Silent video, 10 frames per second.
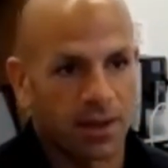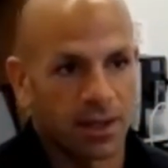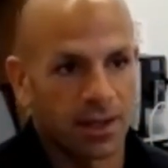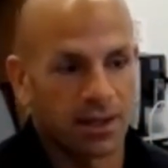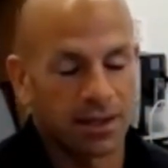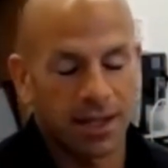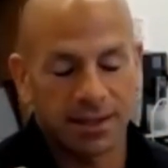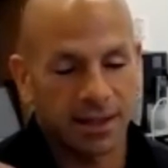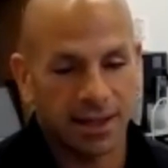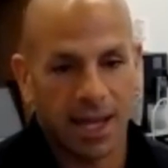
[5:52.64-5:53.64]
and not
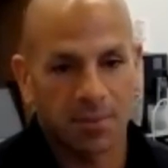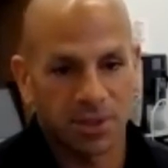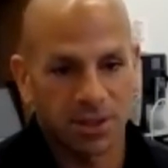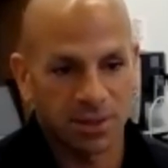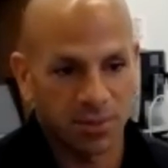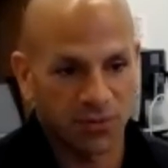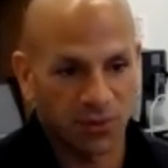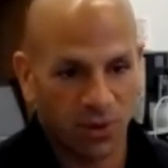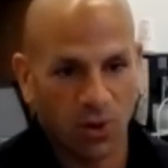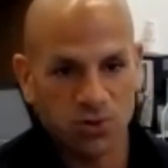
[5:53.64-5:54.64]
that it can't be done, but
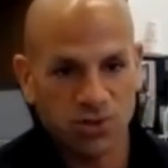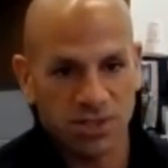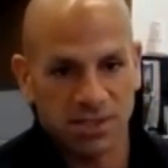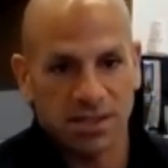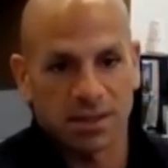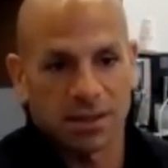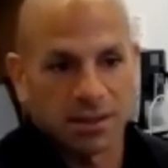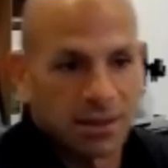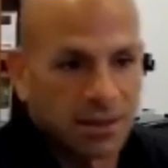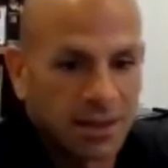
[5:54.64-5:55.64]
for coaches
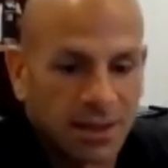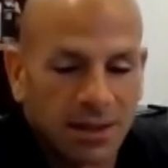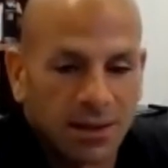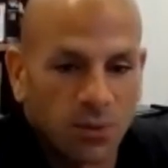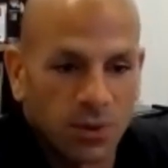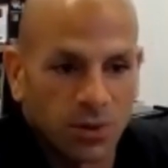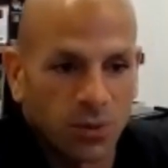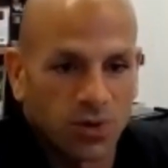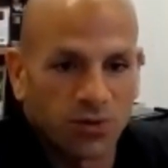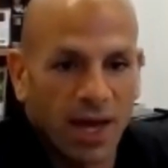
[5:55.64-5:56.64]
to,
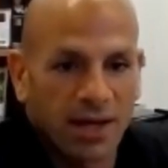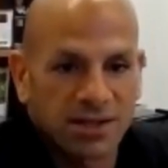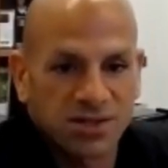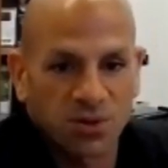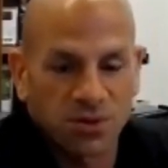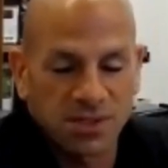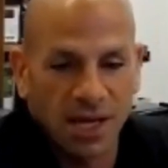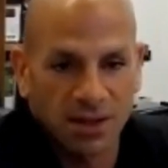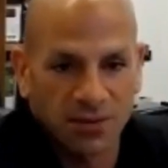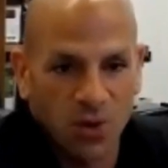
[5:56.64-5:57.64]
when you've had a certain
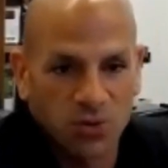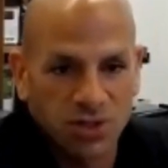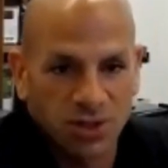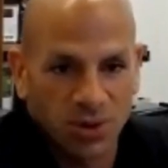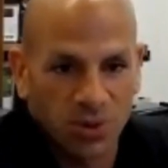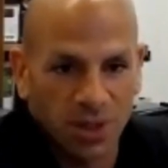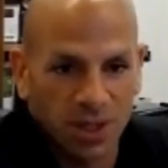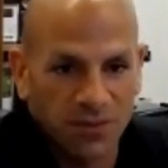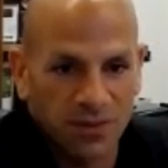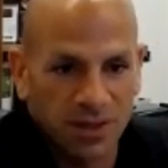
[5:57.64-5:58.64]
style of coaching your whole
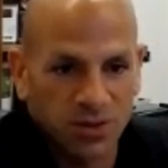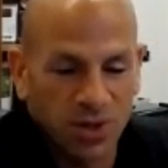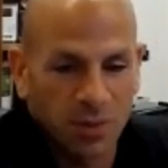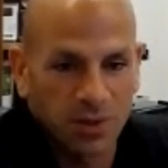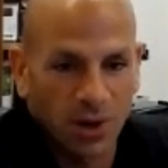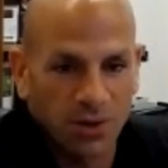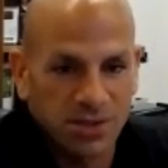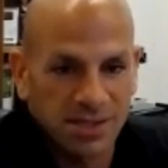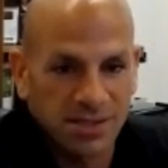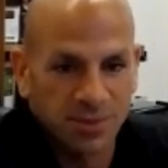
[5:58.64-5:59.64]
life, and then you come into our
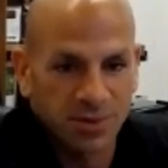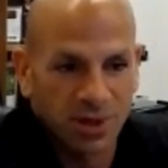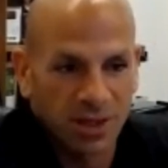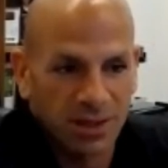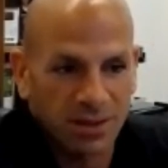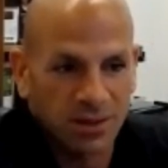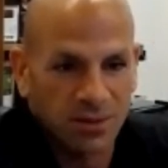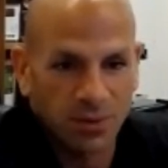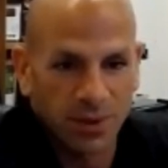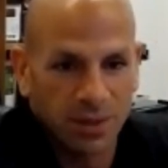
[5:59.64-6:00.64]
system and you're like,
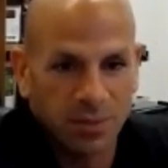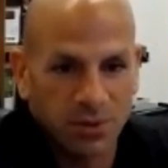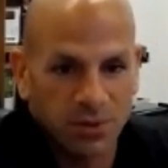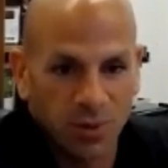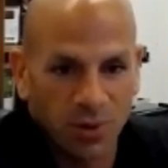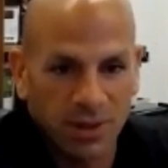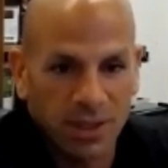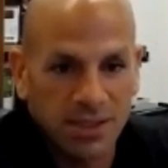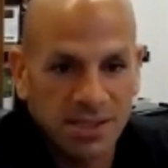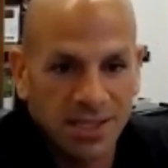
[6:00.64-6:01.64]
well, we got to be doing more than
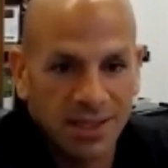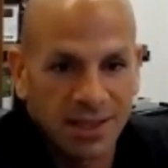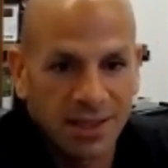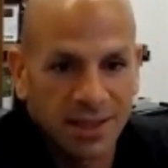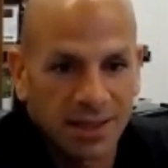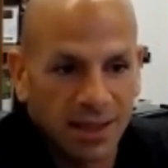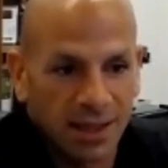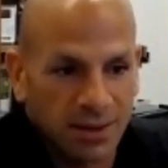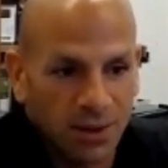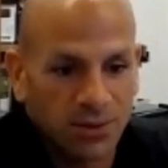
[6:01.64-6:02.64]
this. I'm
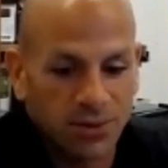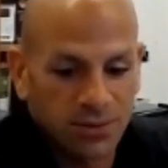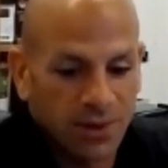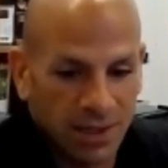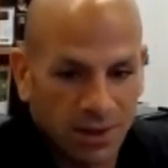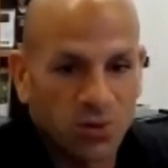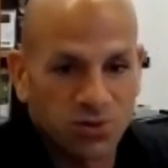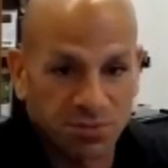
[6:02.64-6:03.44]
like, no, you've got to coach